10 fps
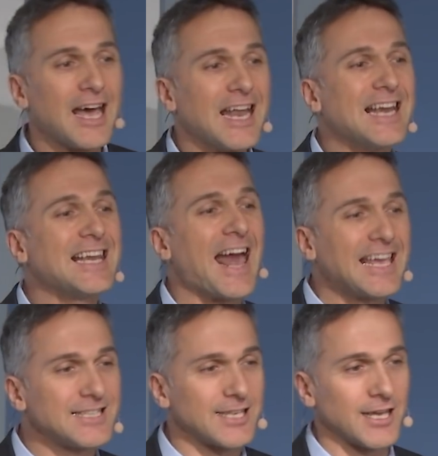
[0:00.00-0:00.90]

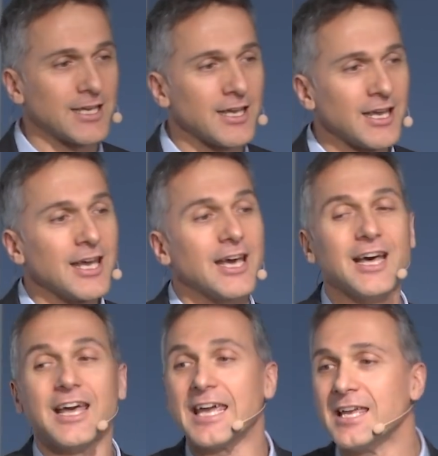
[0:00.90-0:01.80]
lighting
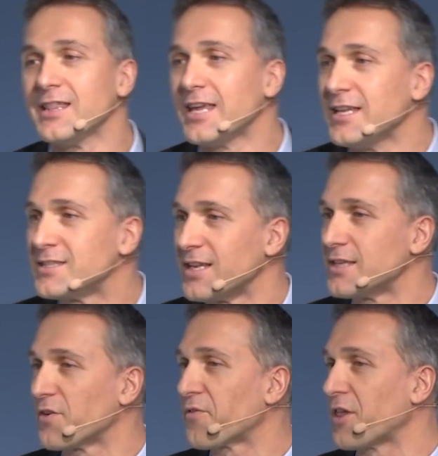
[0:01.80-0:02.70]
in the
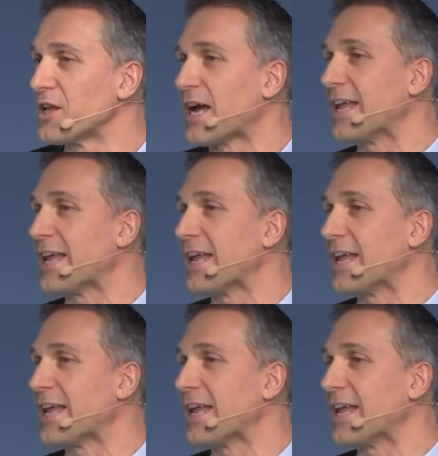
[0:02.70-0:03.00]
Internet of Things.